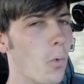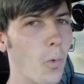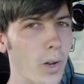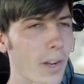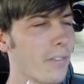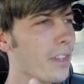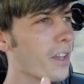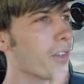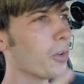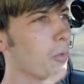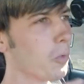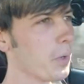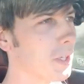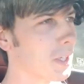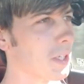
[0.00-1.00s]
One of the other
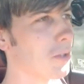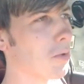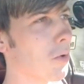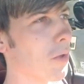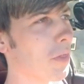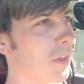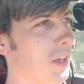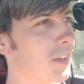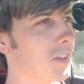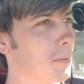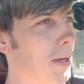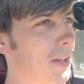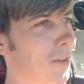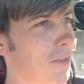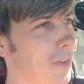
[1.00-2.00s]
really cool things
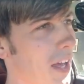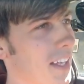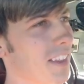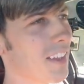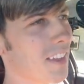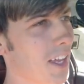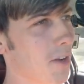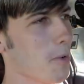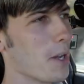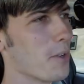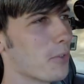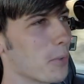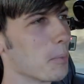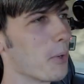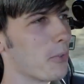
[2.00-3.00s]
about the fact that they
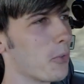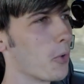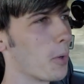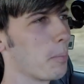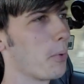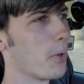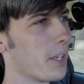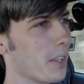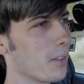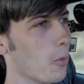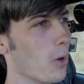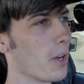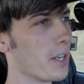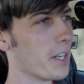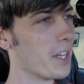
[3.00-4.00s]
went from a
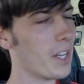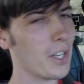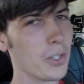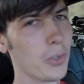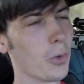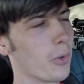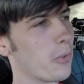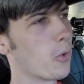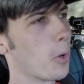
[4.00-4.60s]
4.1 to a